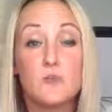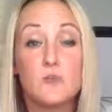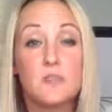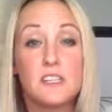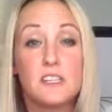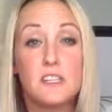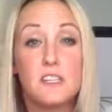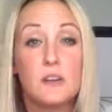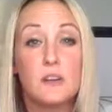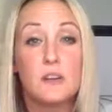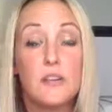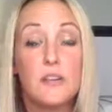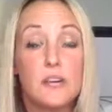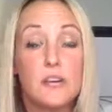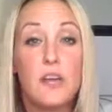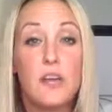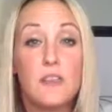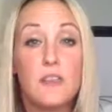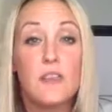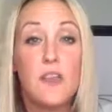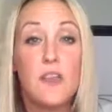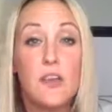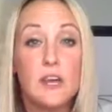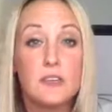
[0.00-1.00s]
There was literally
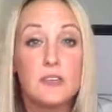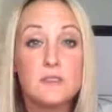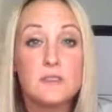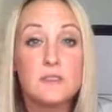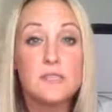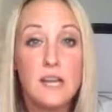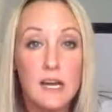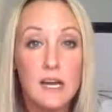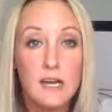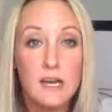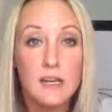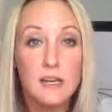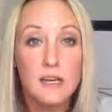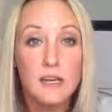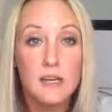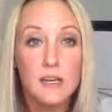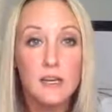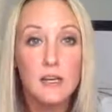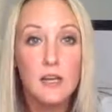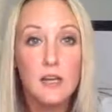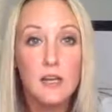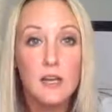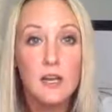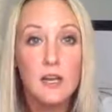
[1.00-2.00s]
nothing else on it.
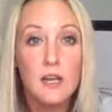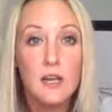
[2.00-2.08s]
